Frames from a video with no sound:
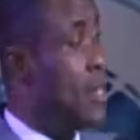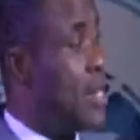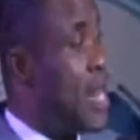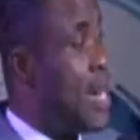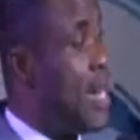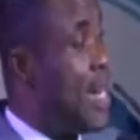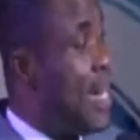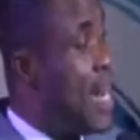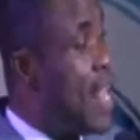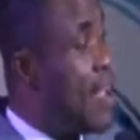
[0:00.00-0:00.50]
They
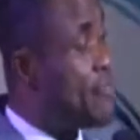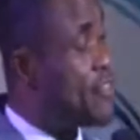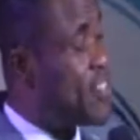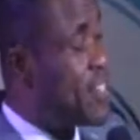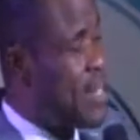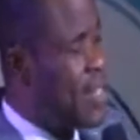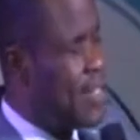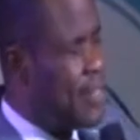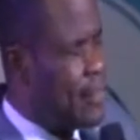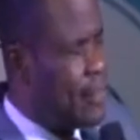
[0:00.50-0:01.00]

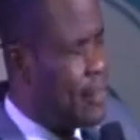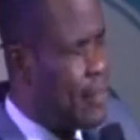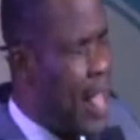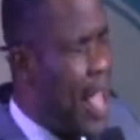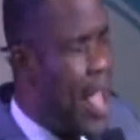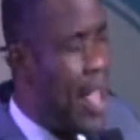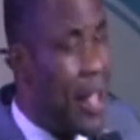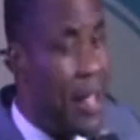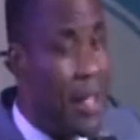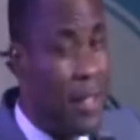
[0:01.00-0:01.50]
left
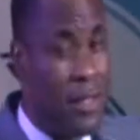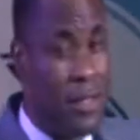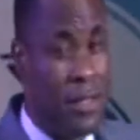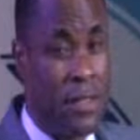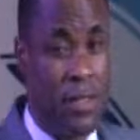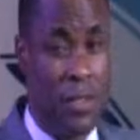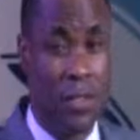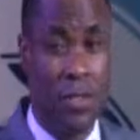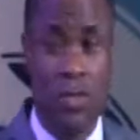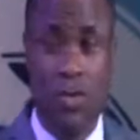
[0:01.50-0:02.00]

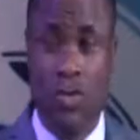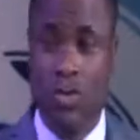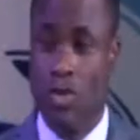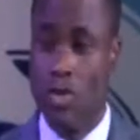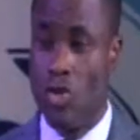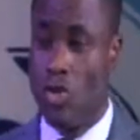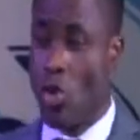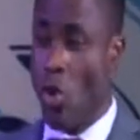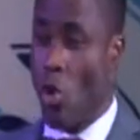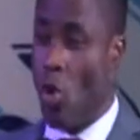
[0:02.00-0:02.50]
there
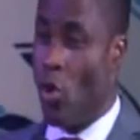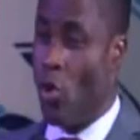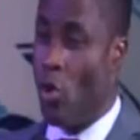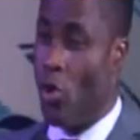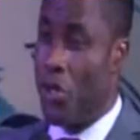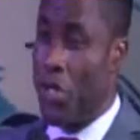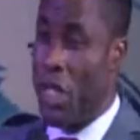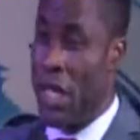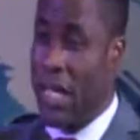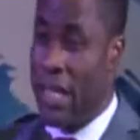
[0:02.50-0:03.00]
to
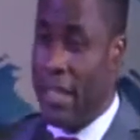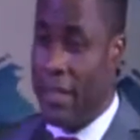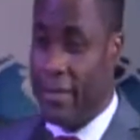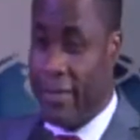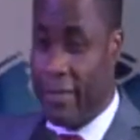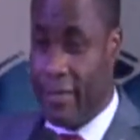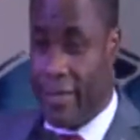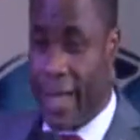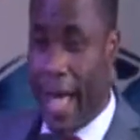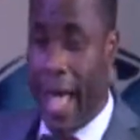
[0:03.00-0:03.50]

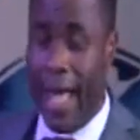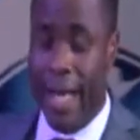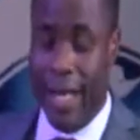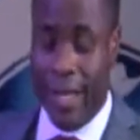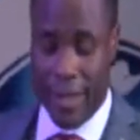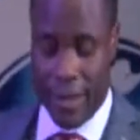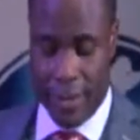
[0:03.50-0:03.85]
there.